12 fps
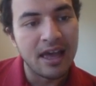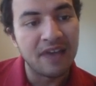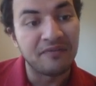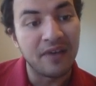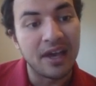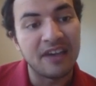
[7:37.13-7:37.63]

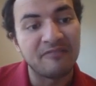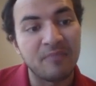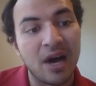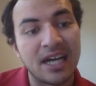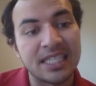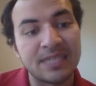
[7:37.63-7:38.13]
if
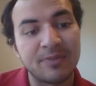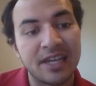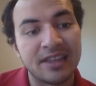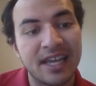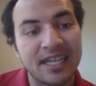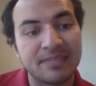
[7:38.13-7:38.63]
possible,
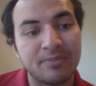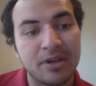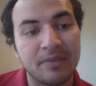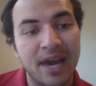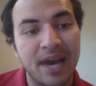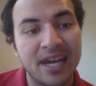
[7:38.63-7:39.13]
I'd like to
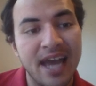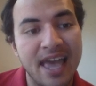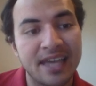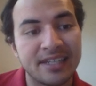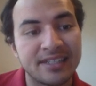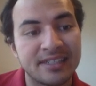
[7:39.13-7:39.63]
put my
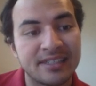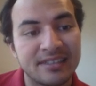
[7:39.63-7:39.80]
knight